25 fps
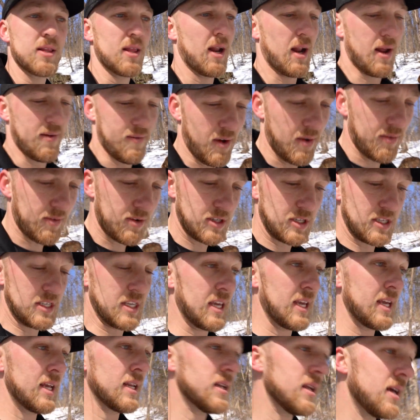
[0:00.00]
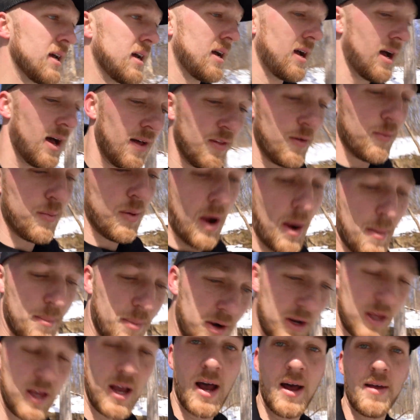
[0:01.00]
that I've ever seen on the
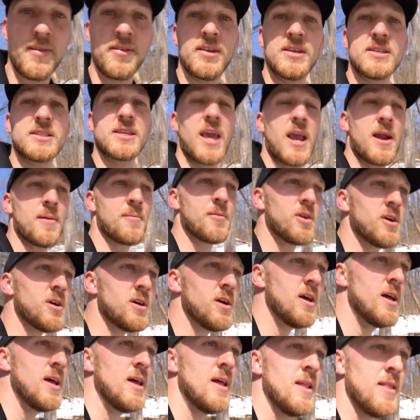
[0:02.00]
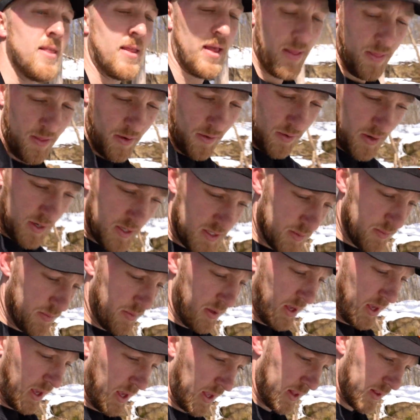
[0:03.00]
property on this camera. And the reason
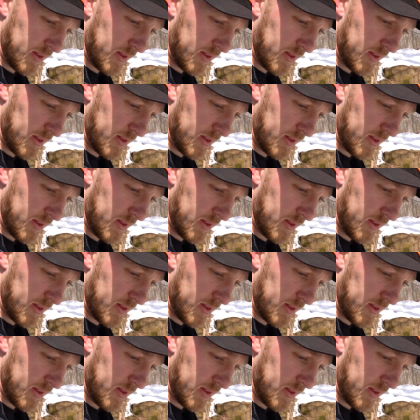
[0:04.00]
being,